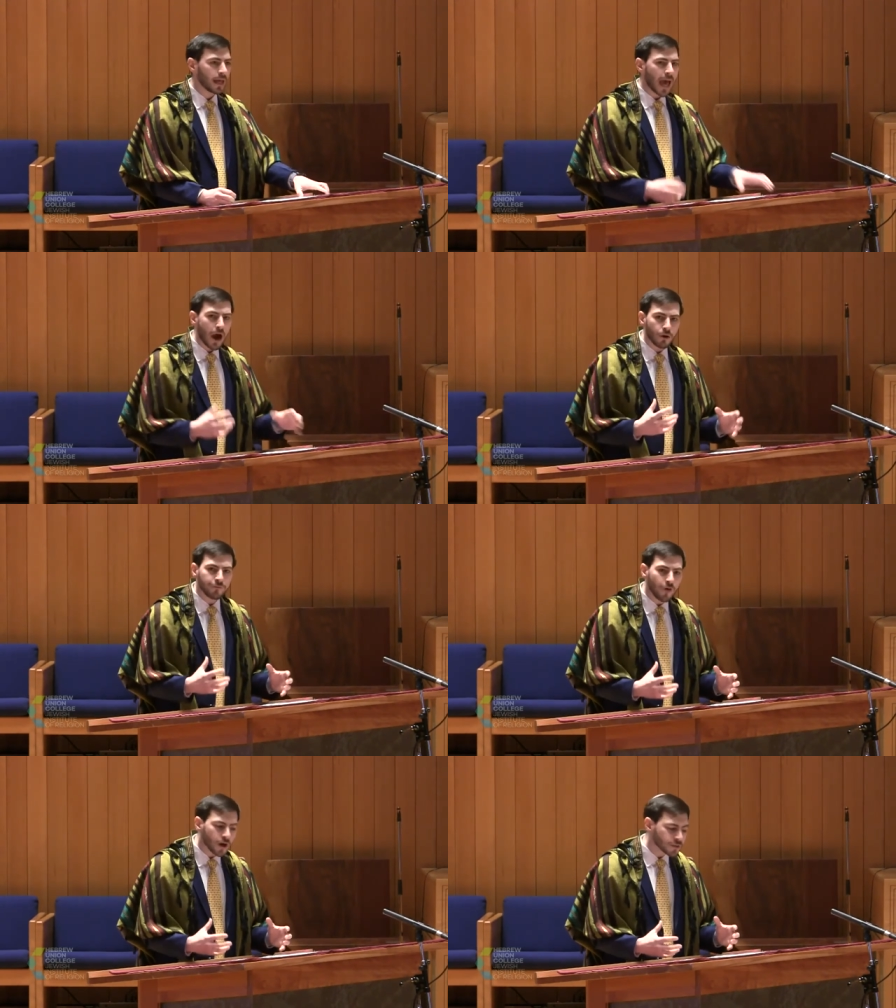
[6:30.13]
how to
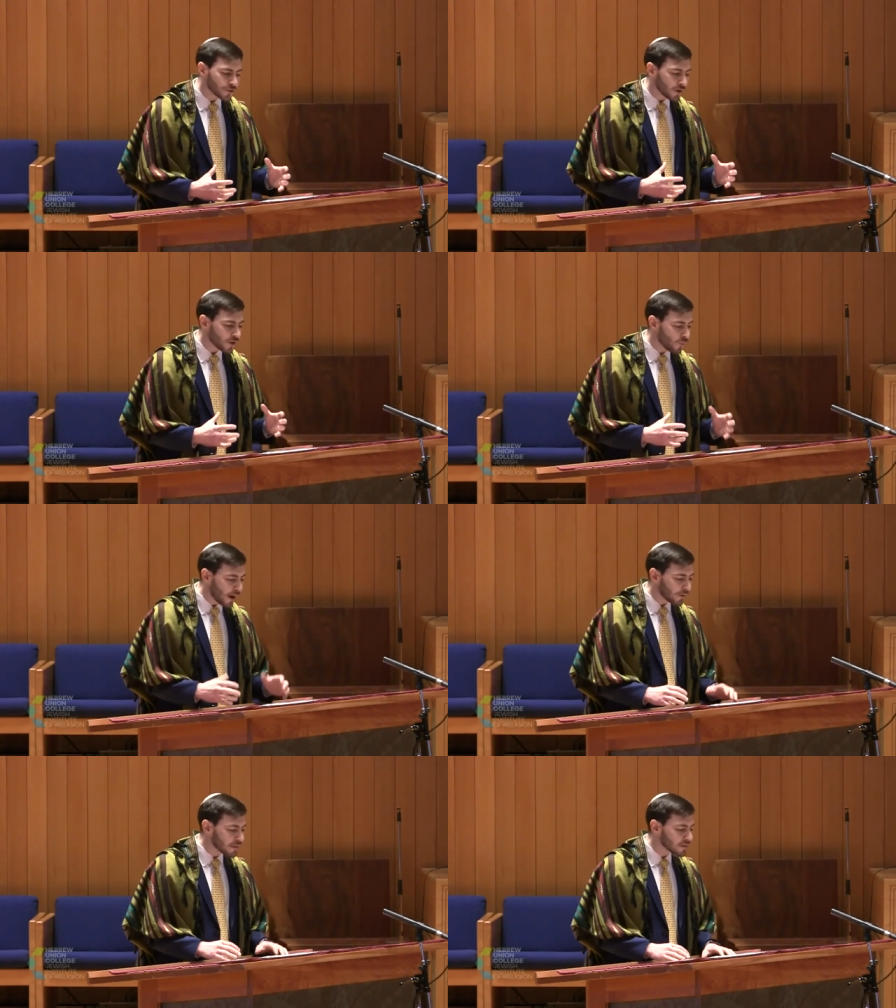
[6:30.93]
foster an
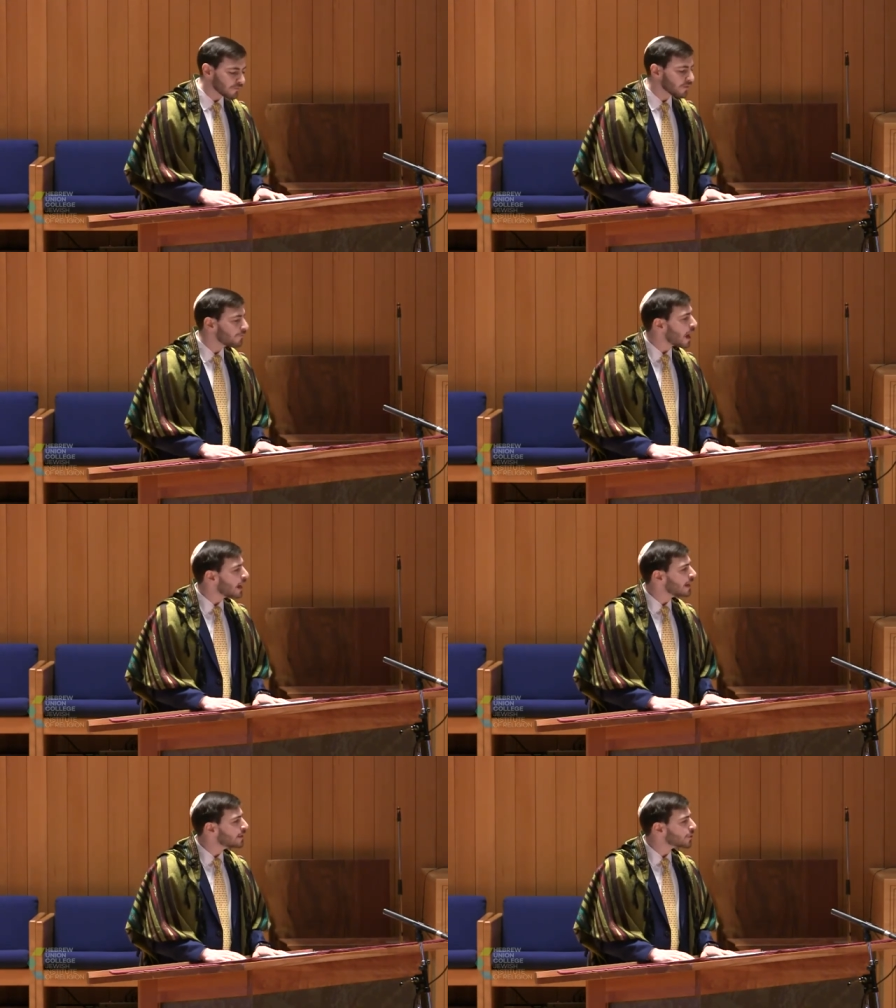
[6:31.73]
awareness of
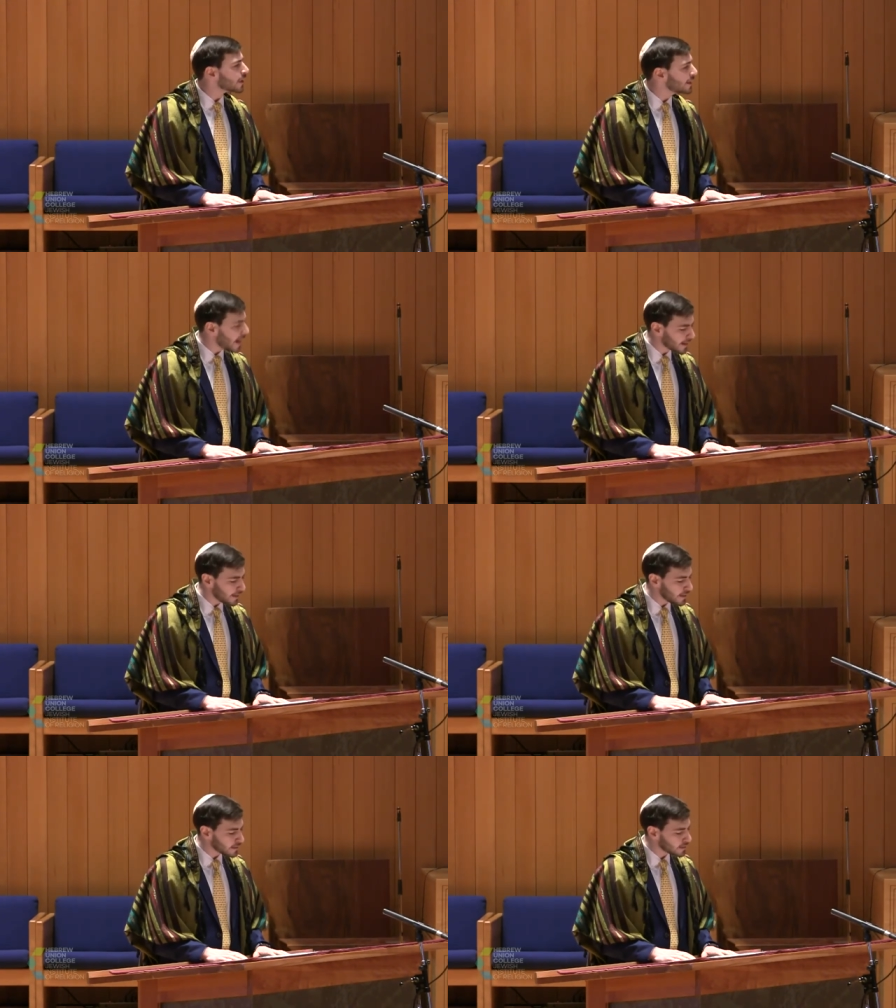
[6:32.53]
divine
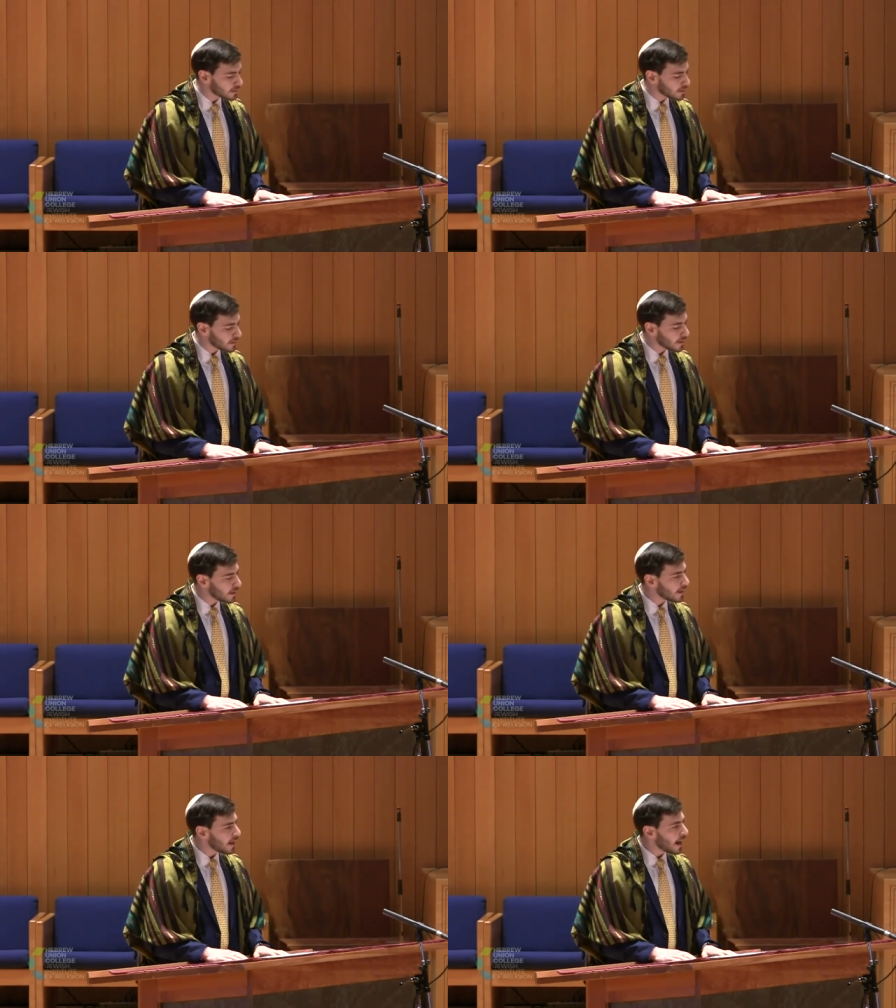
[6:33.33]
interconnectedness
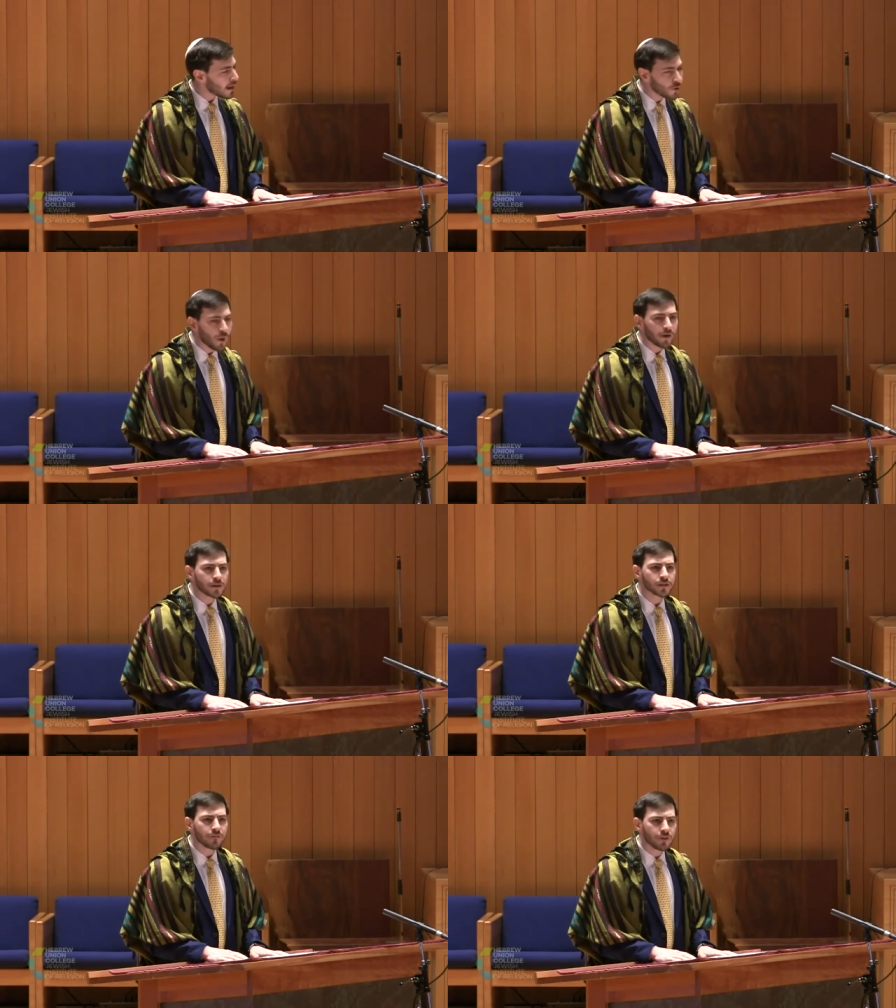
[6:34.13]
and an
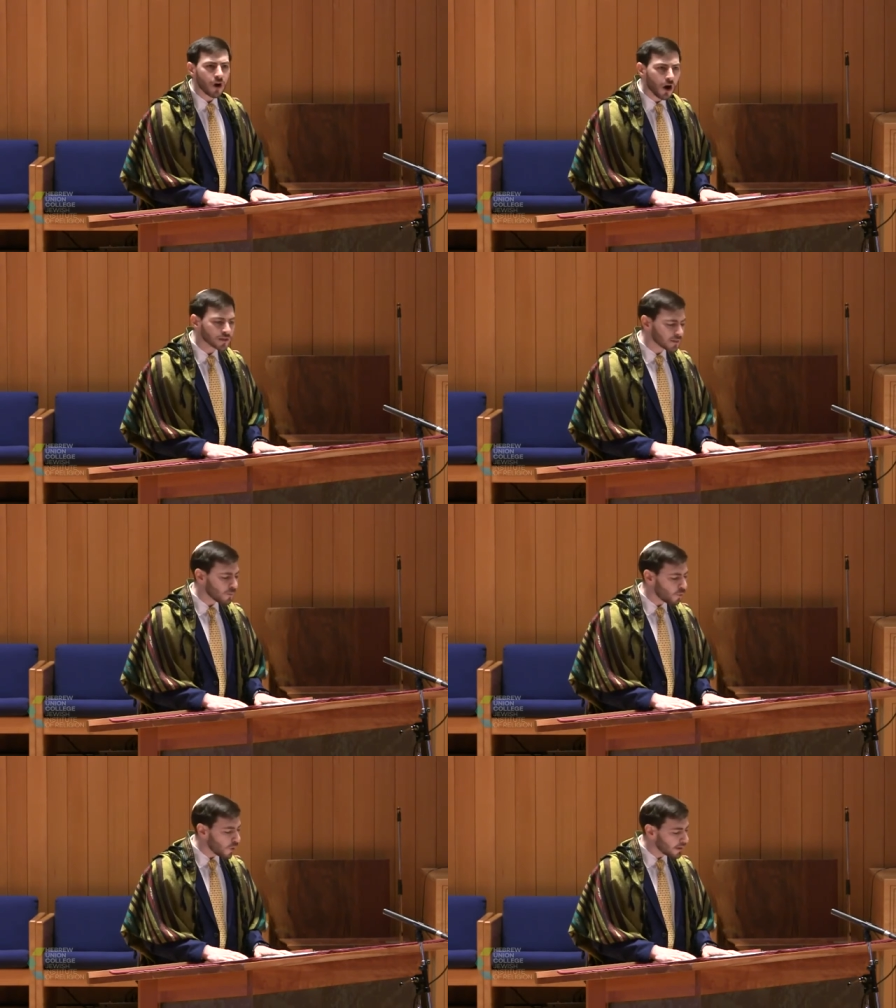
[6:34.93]
awareness of the
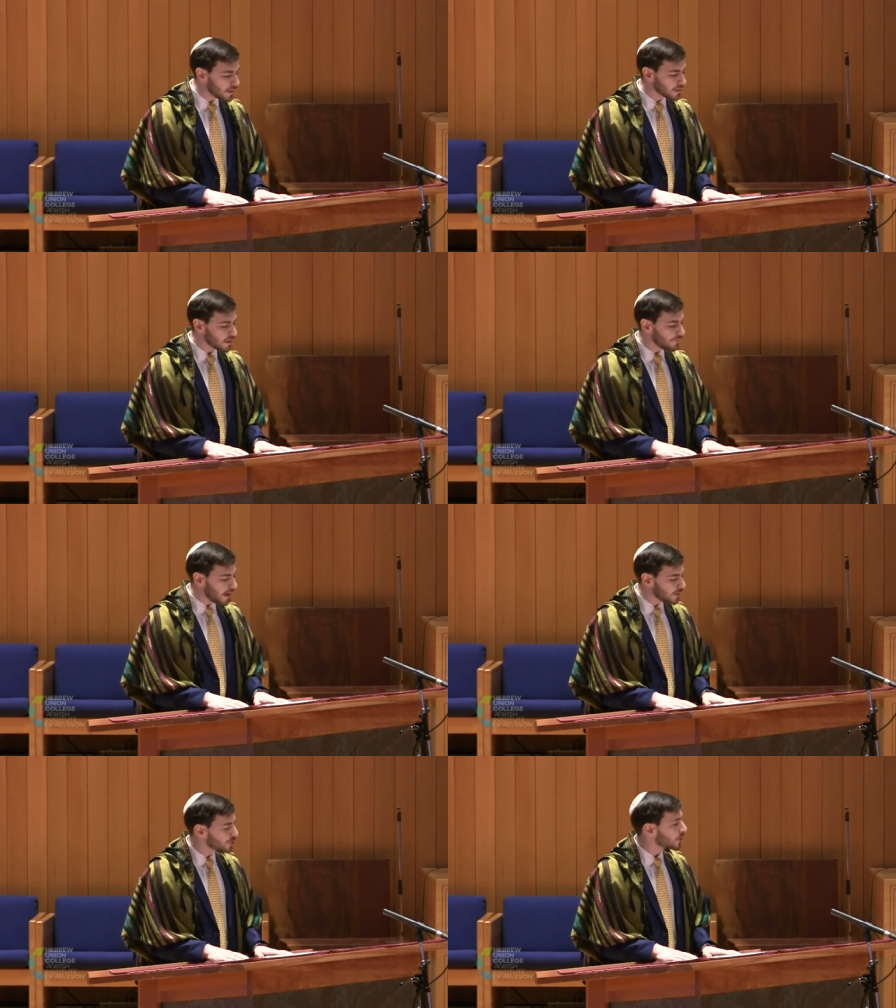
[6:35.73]
awesome oneness of
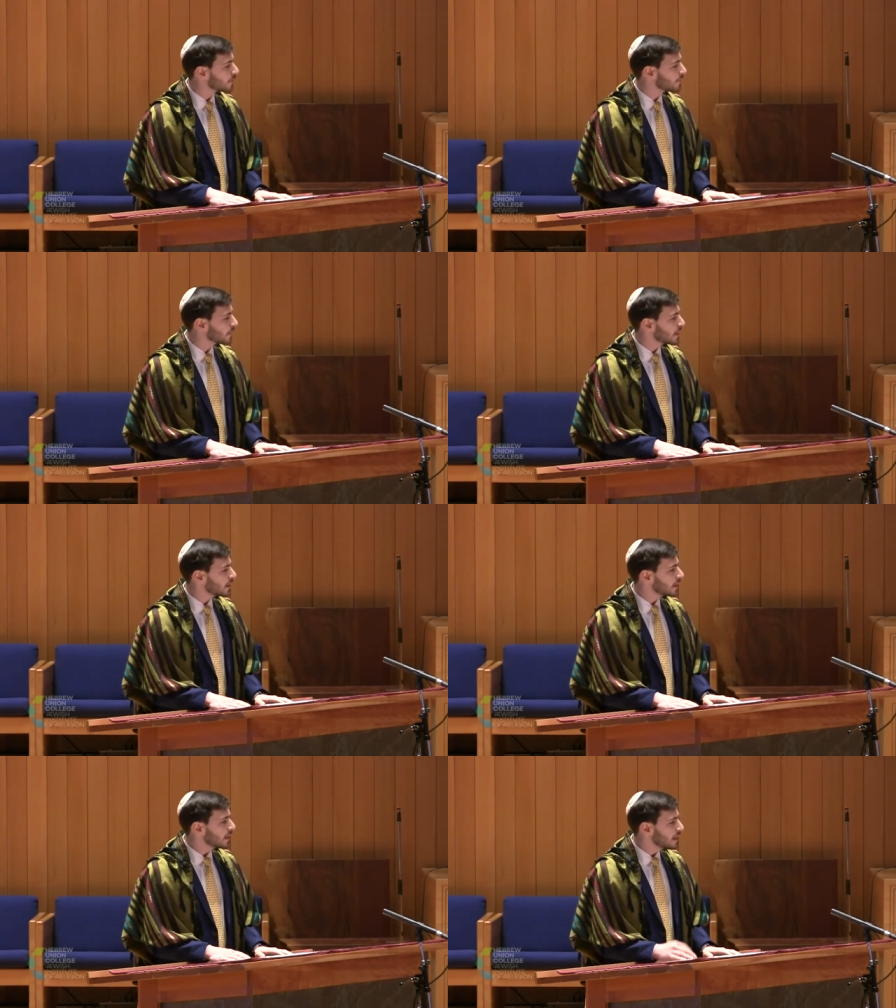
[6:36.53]
nature,
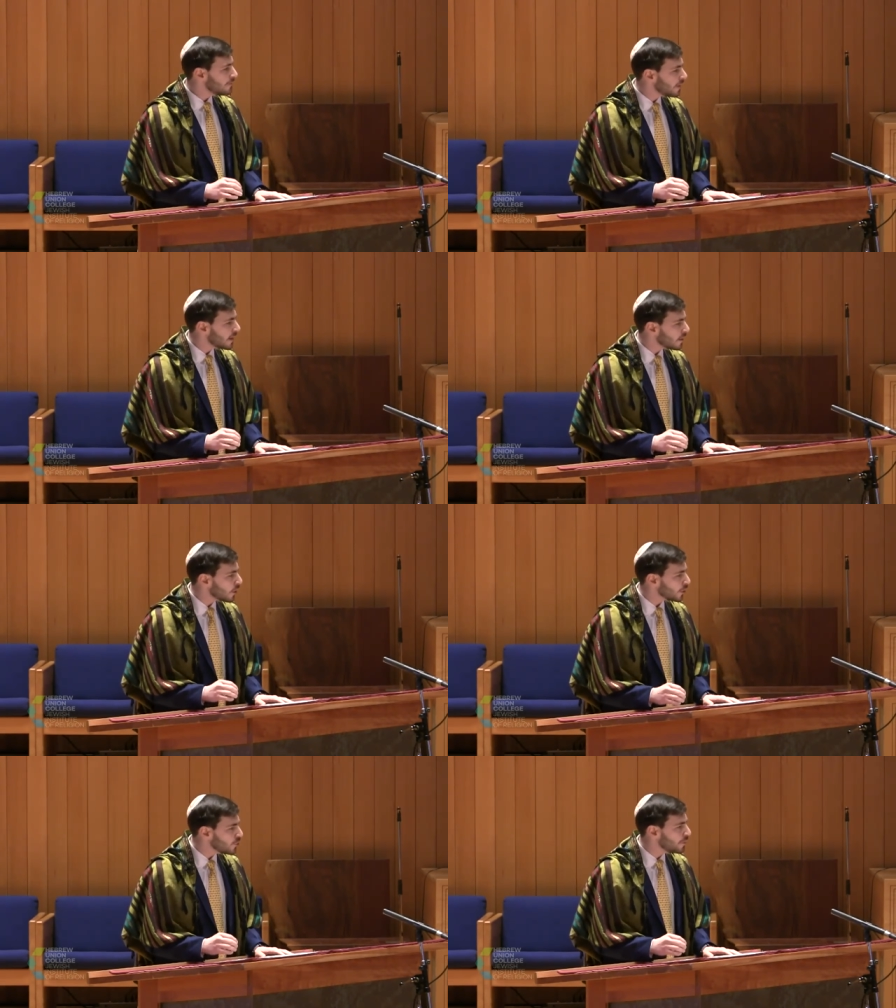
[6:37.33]
even in our
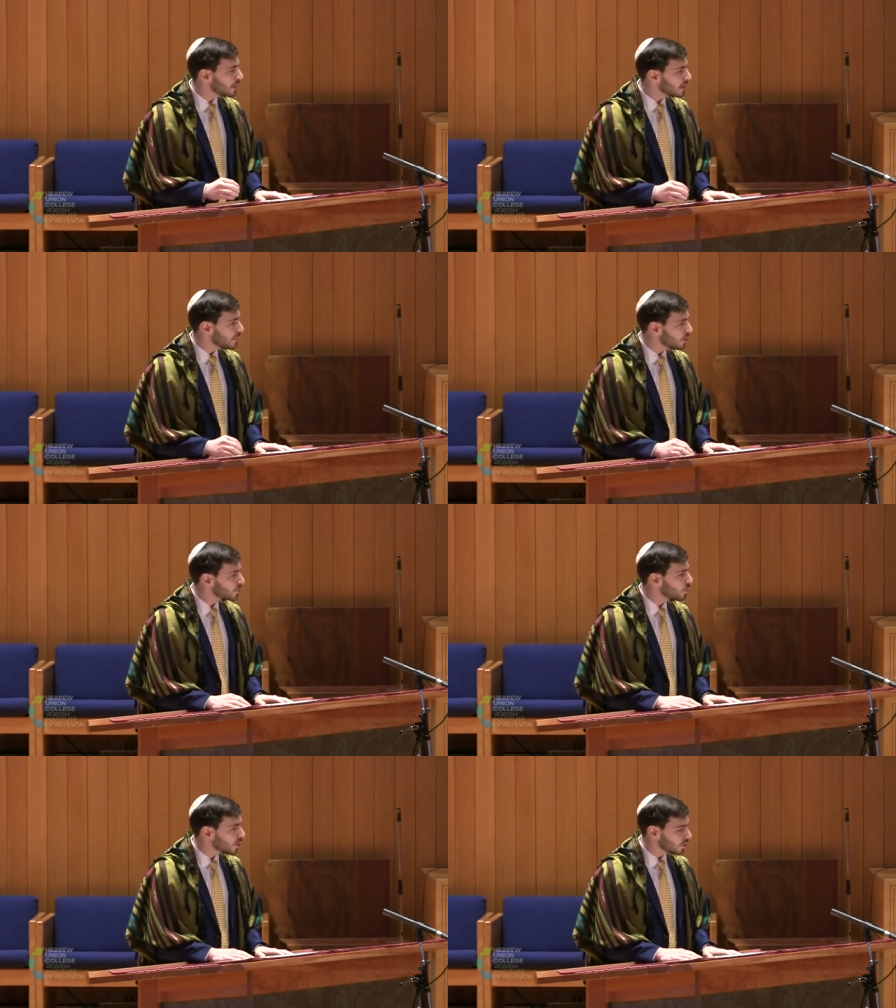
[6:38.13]
humanly
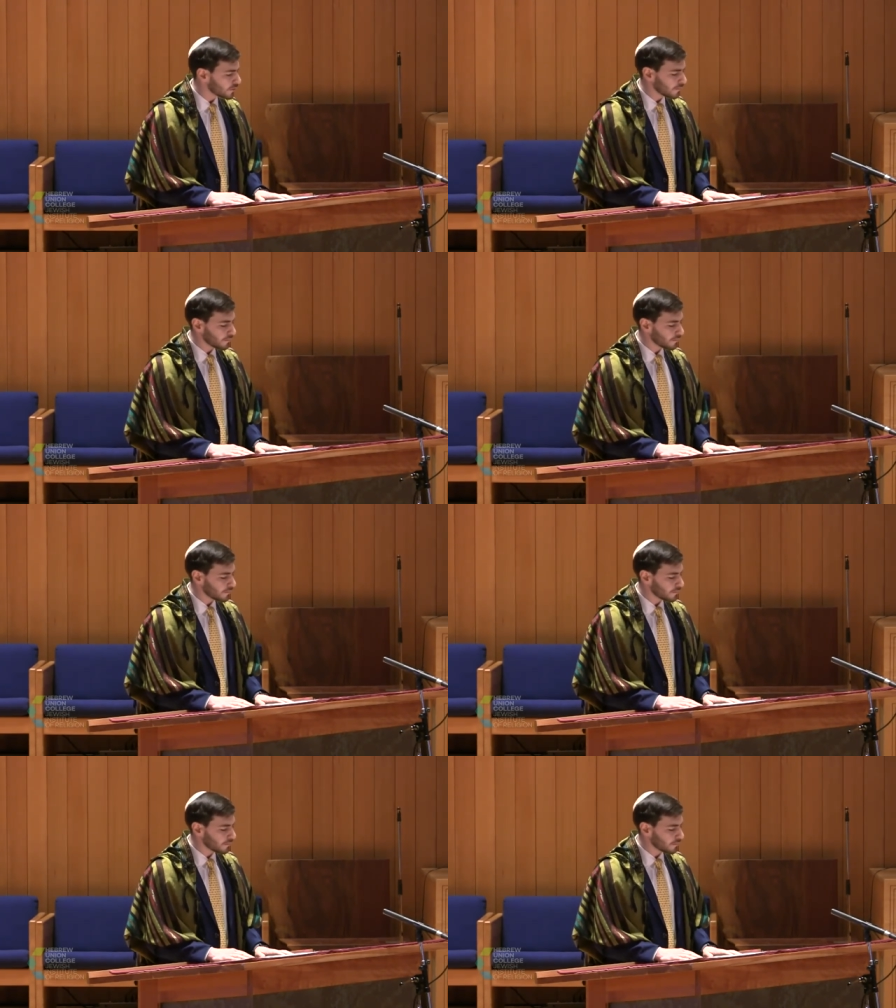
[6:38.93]
built world.